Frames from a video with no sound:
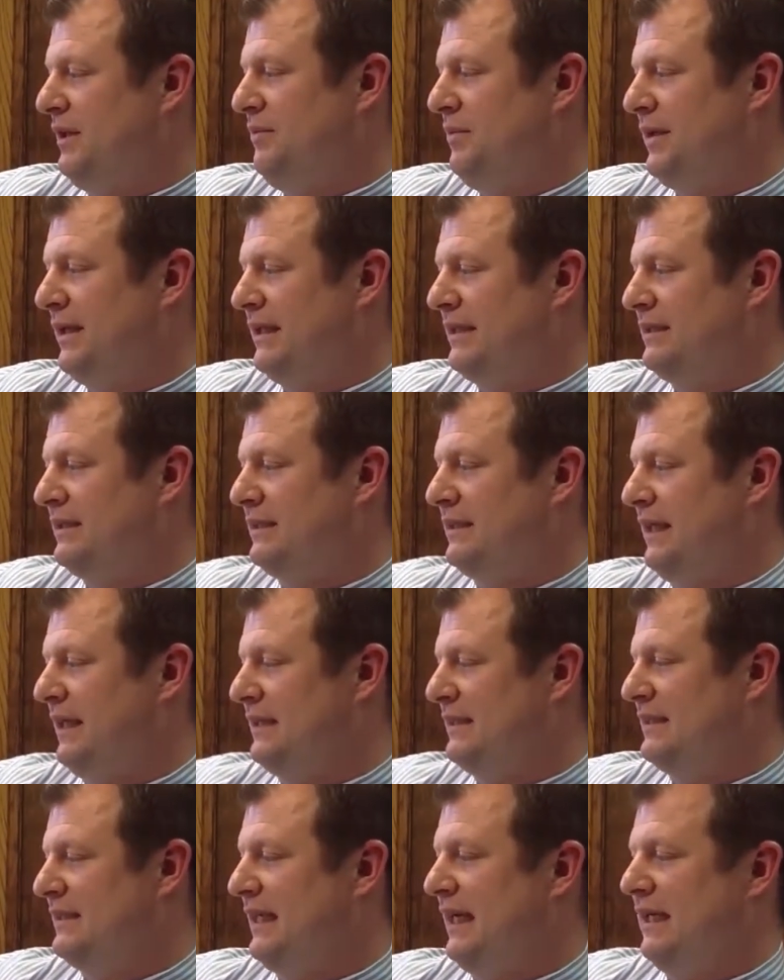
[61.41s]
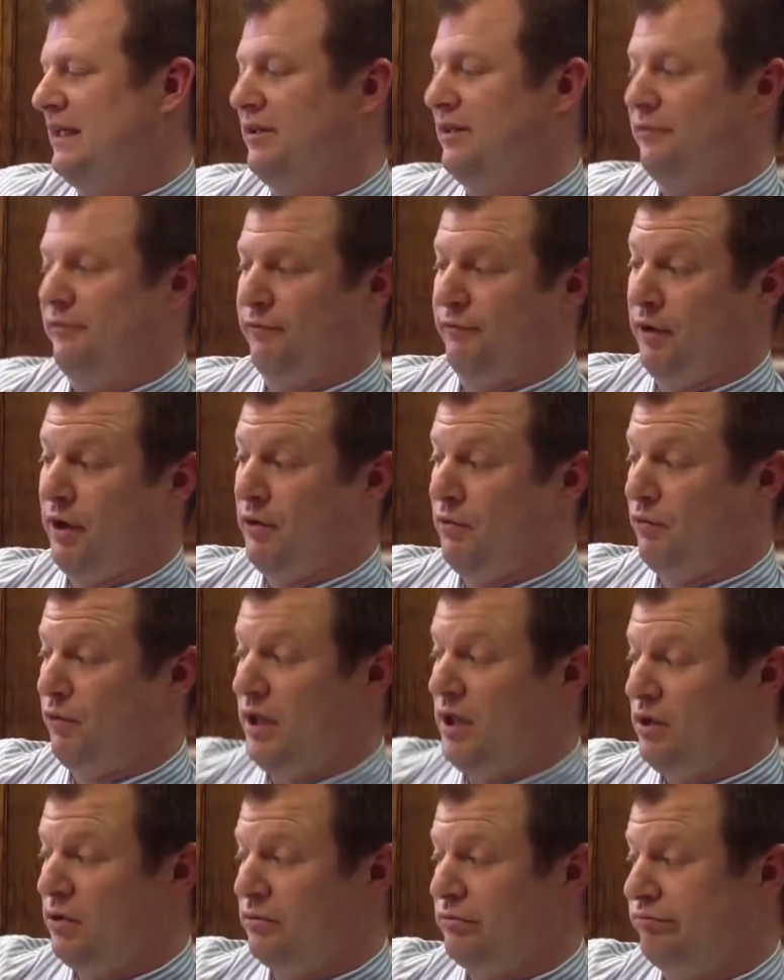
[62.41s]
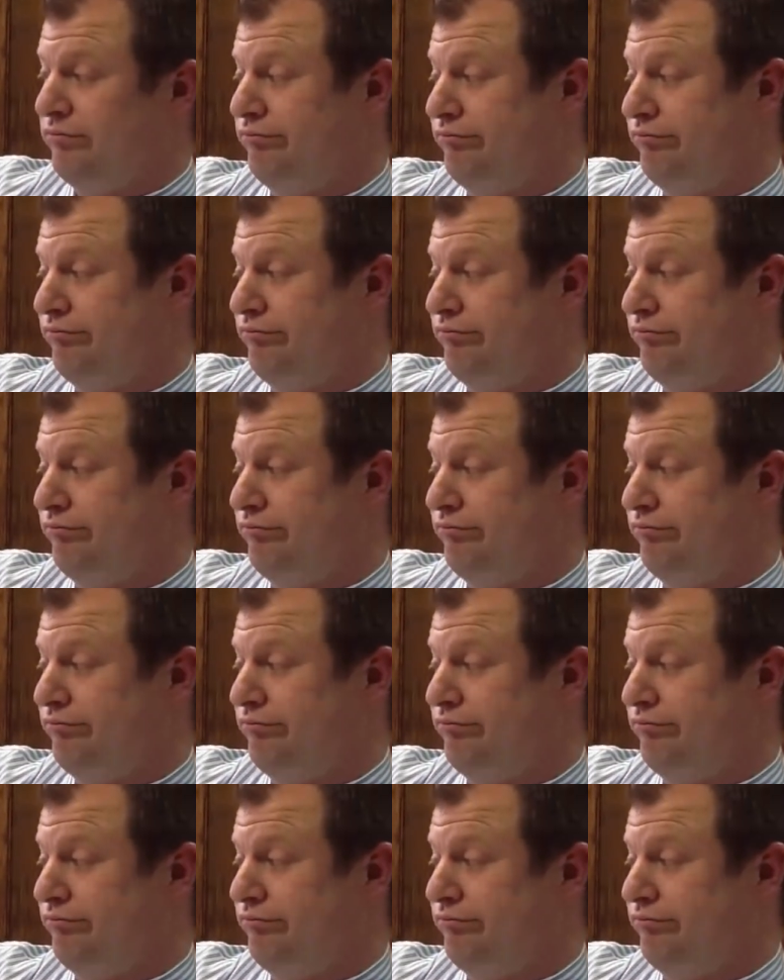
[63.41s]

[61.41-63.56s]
the bus and sat in the front row.